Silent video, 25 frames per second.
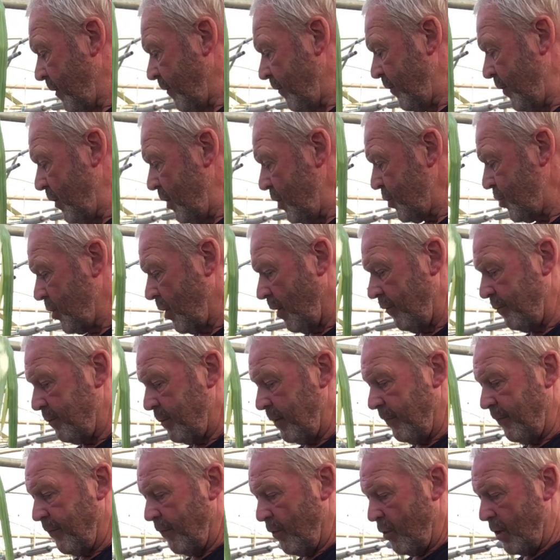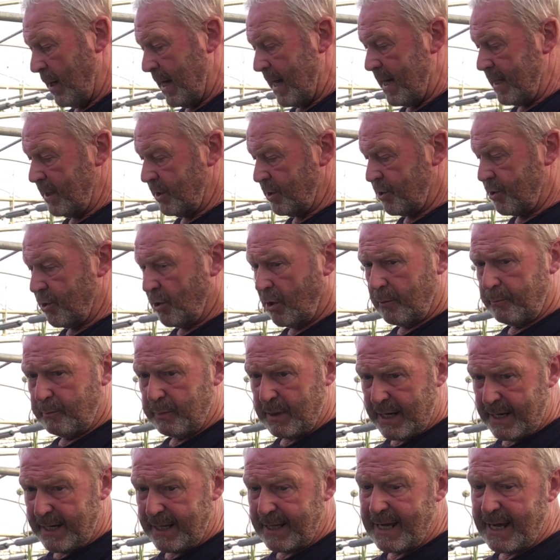First off, before I start
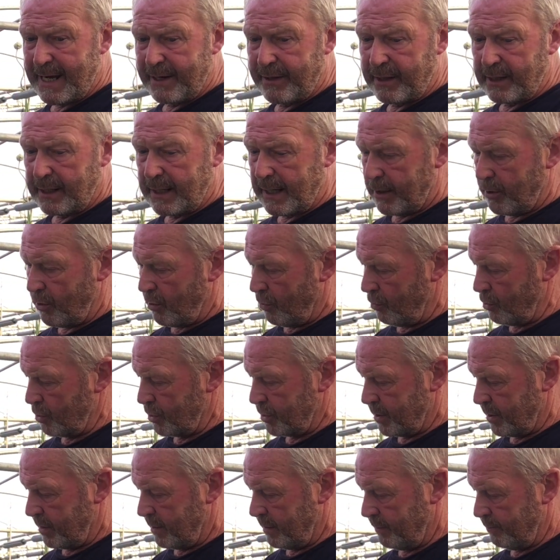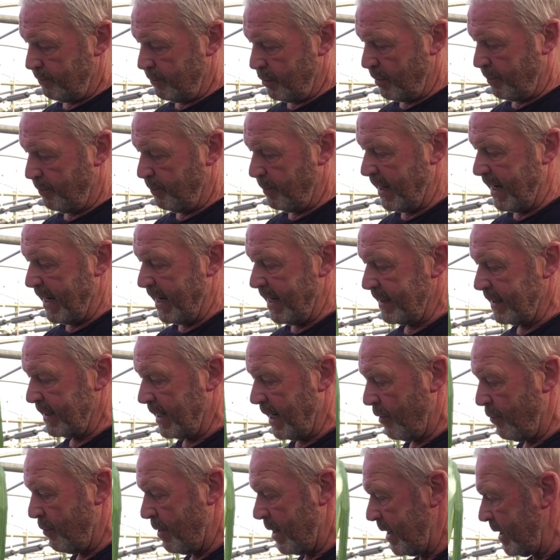planting anything, I always prepare and
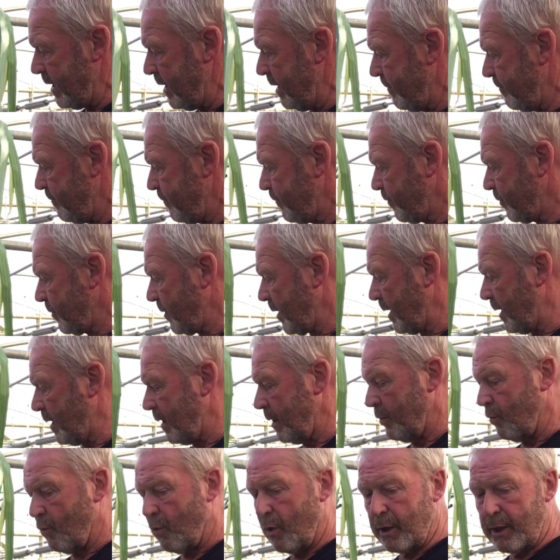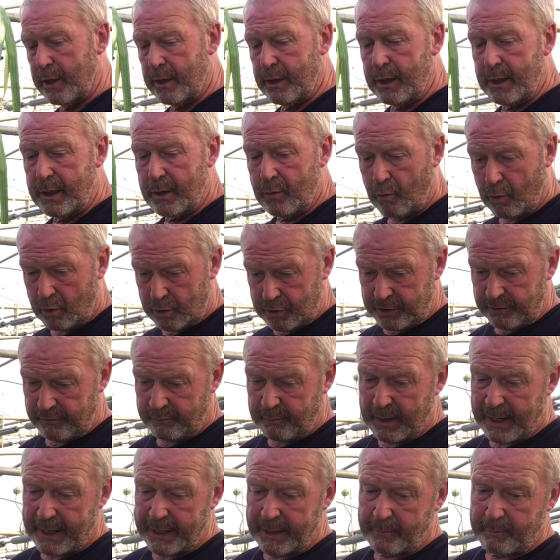get ready. Uh, what you need once you've
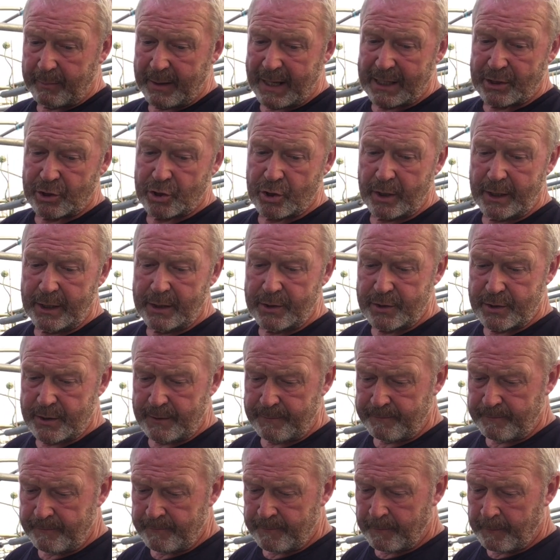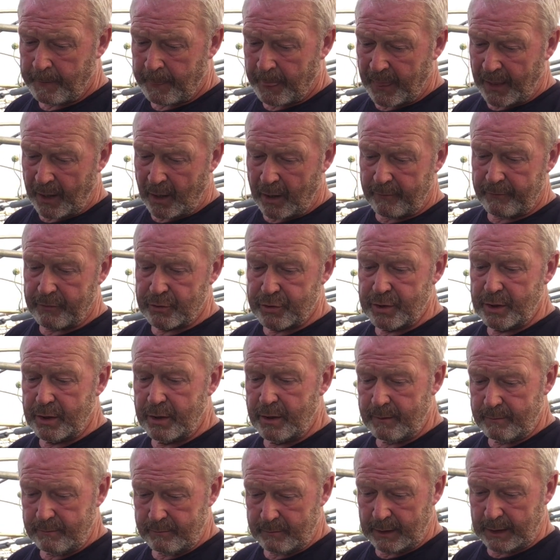planted blanch leeks,
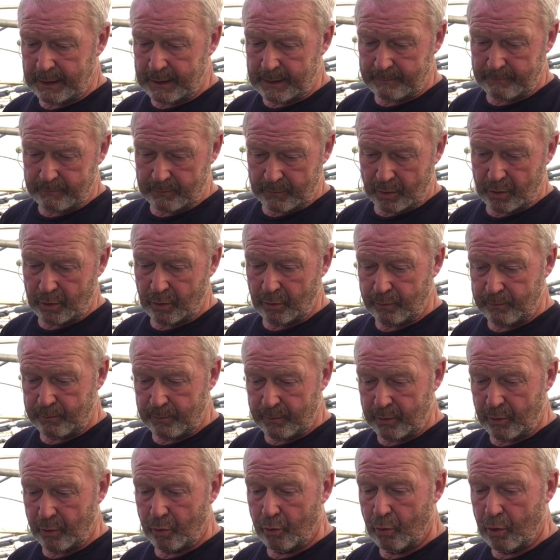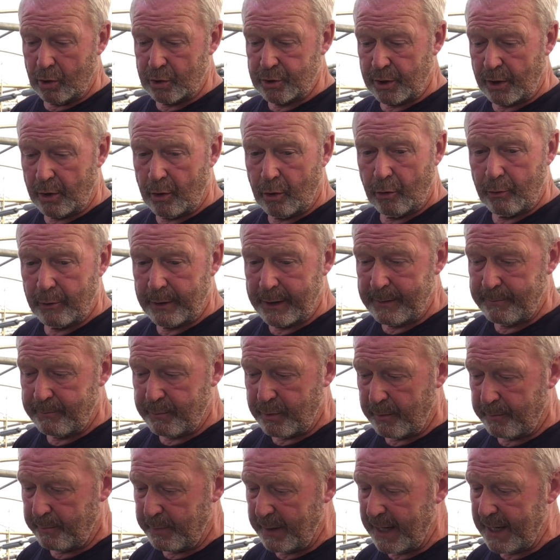obviously um, the, the holes are already
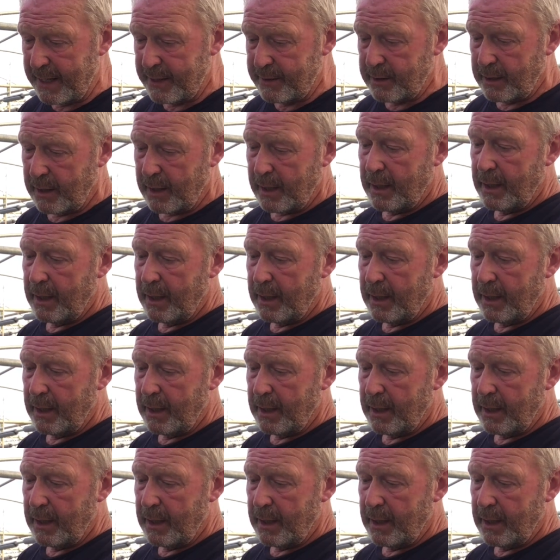prepared.